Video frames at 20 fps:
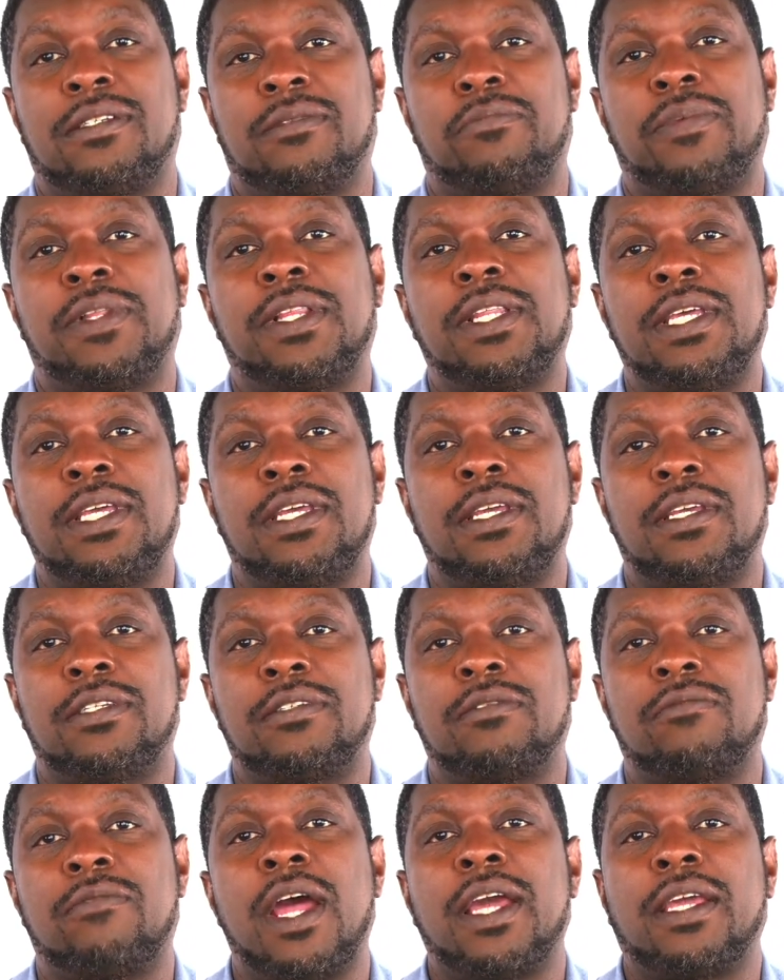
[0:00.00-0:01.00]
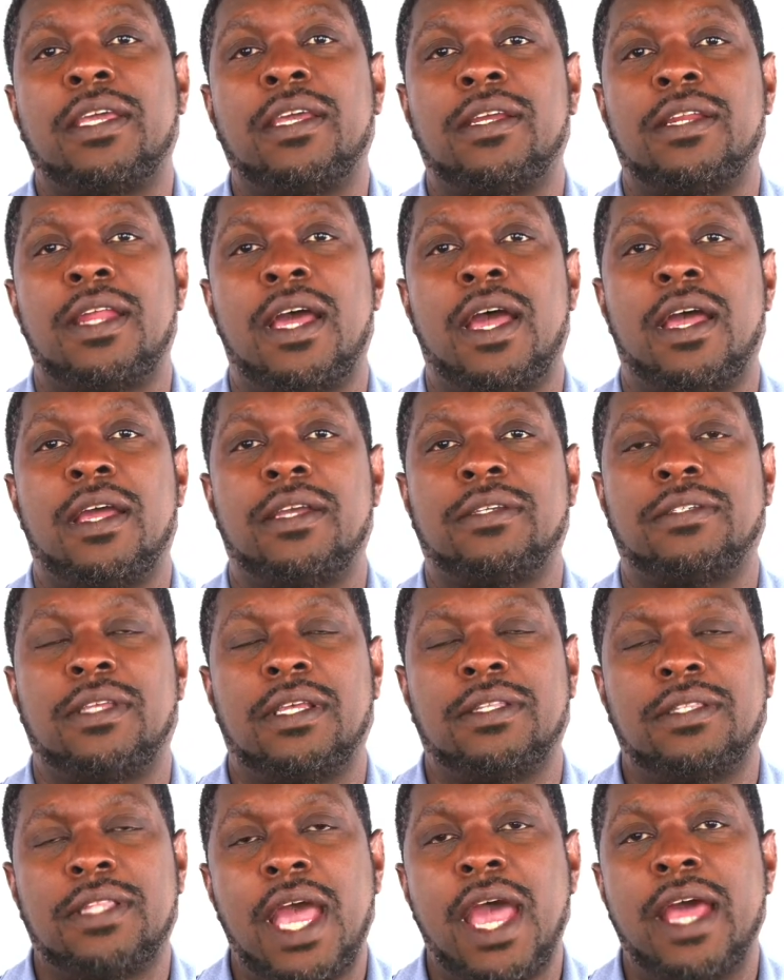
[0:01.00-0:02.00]
Please recognize
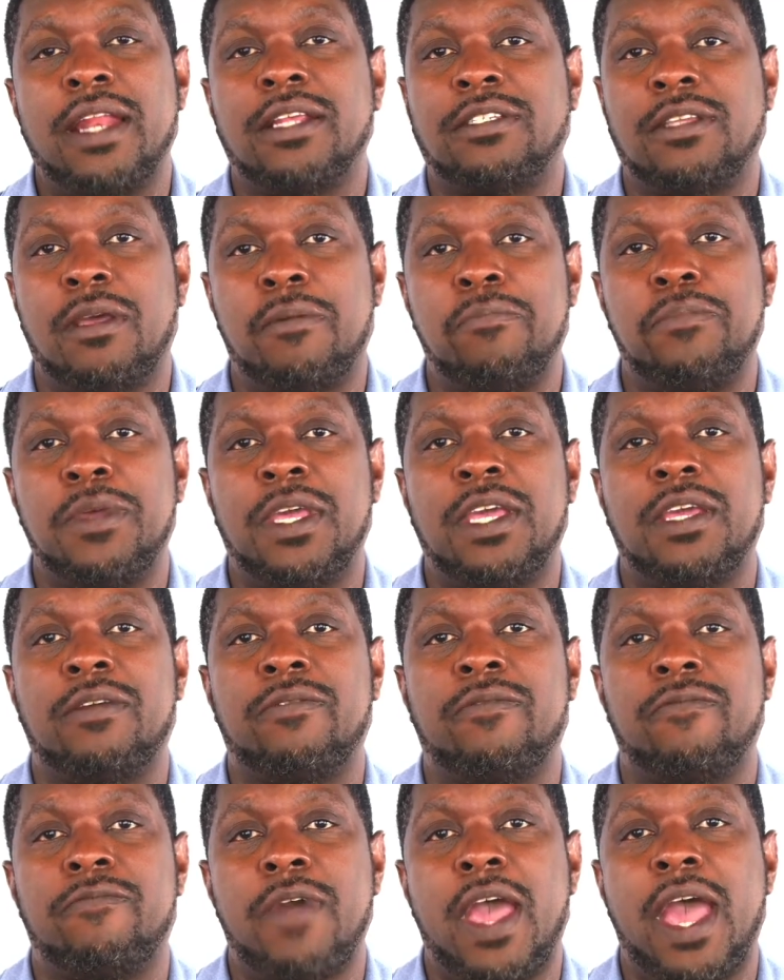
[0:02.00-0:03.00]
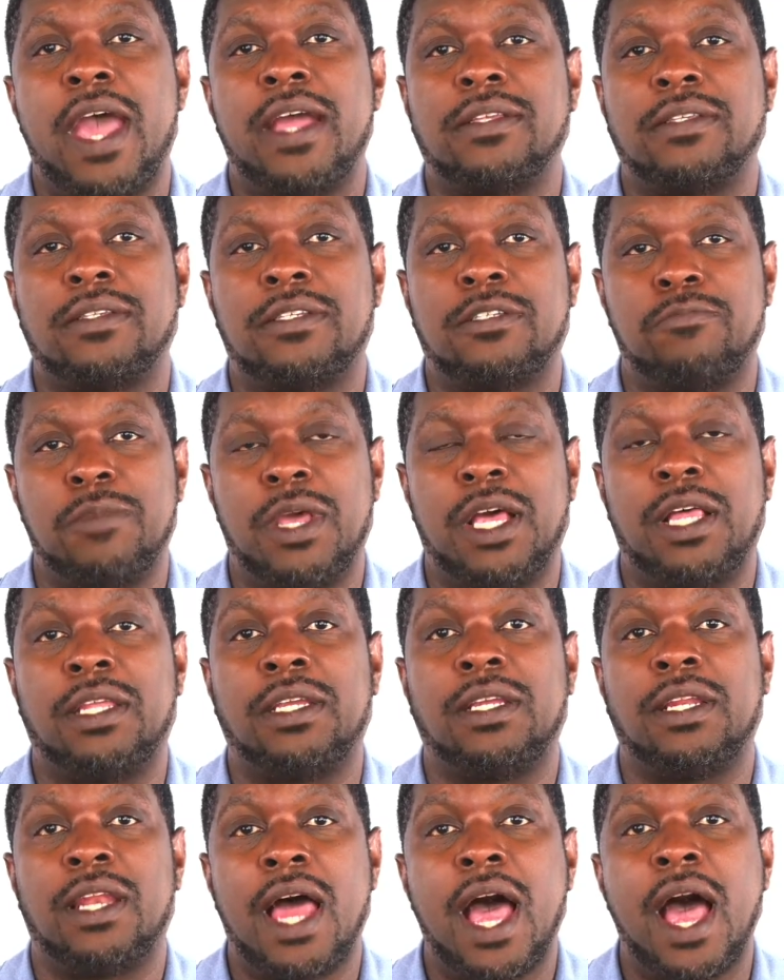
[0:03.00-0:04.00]
that is a big, fat,
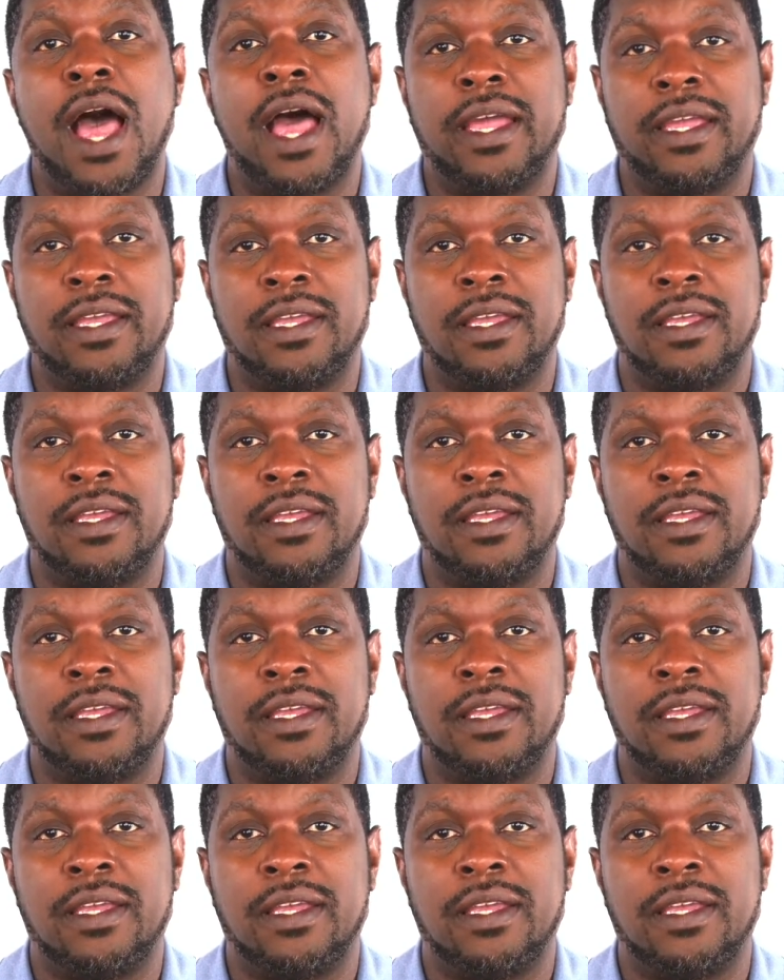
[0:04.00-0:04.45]
smelly lie.